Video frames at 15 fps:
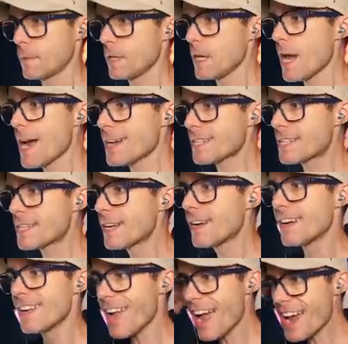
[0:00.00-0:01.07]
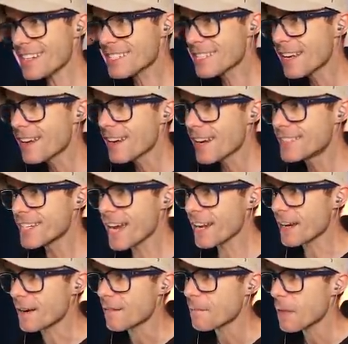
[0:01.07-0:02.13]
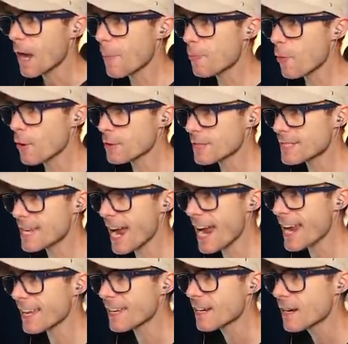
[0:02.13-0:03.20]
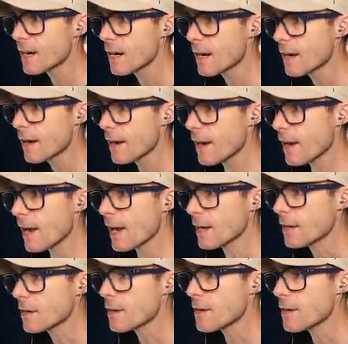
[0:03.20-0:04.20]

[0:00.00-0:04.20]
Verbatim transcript: Yes, yes, I did it. I broke the tank. Hey,